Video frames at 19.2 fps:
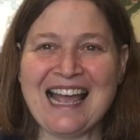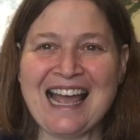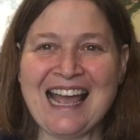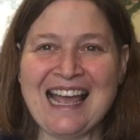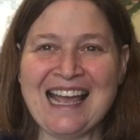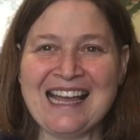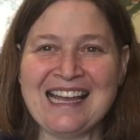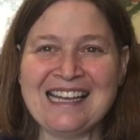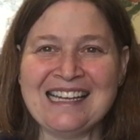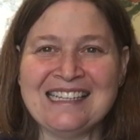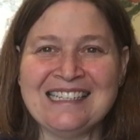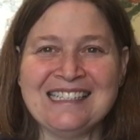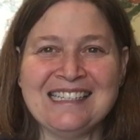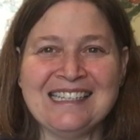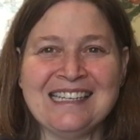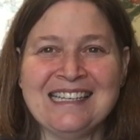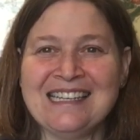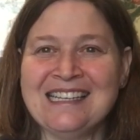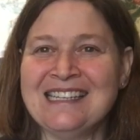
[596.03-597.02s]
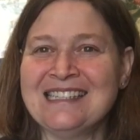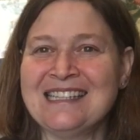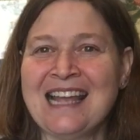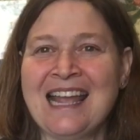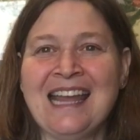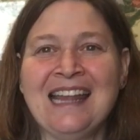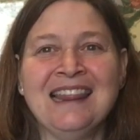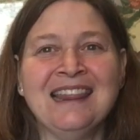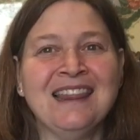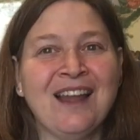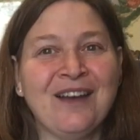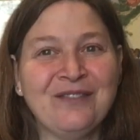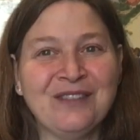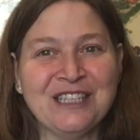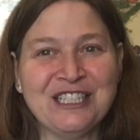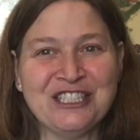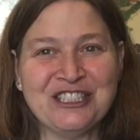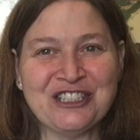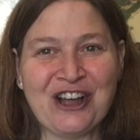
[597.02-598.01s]
and it is a
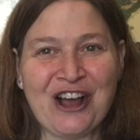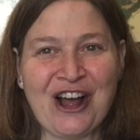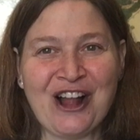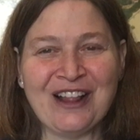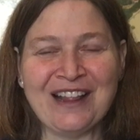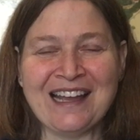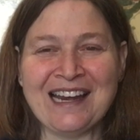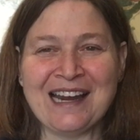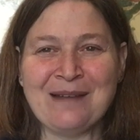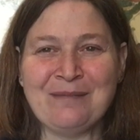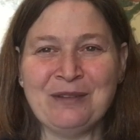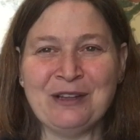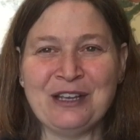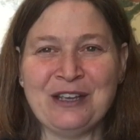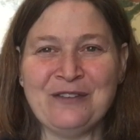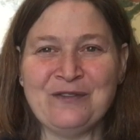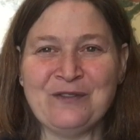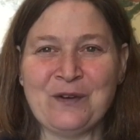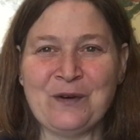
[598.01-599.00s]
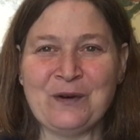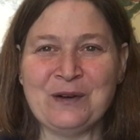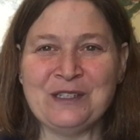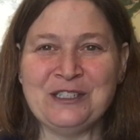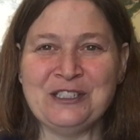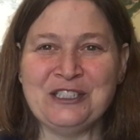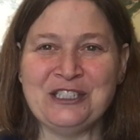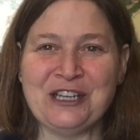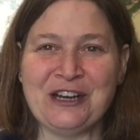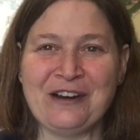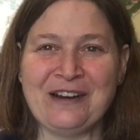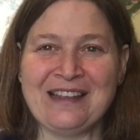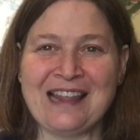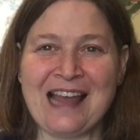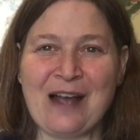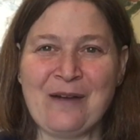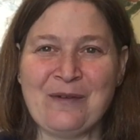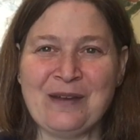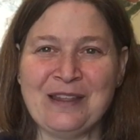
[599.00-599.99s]
lovely shawl, and I'm looking forward to sharing
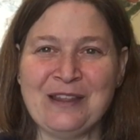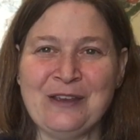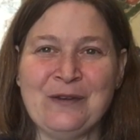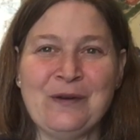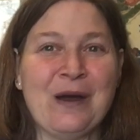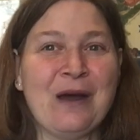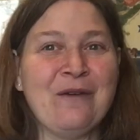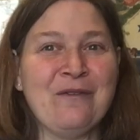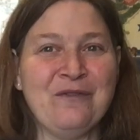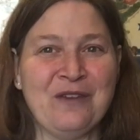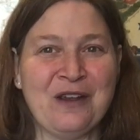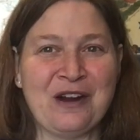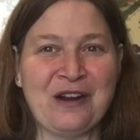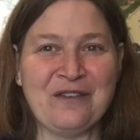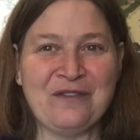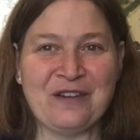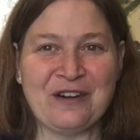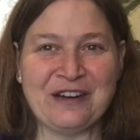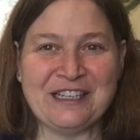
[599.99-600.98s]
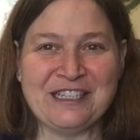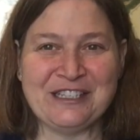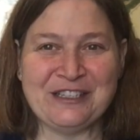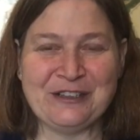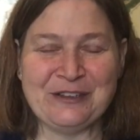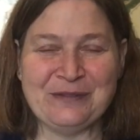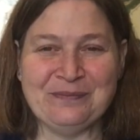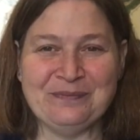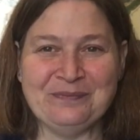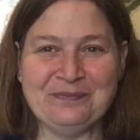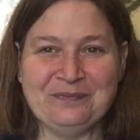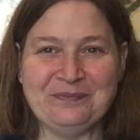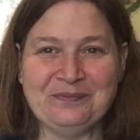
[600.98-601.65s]
that with you very, very soon.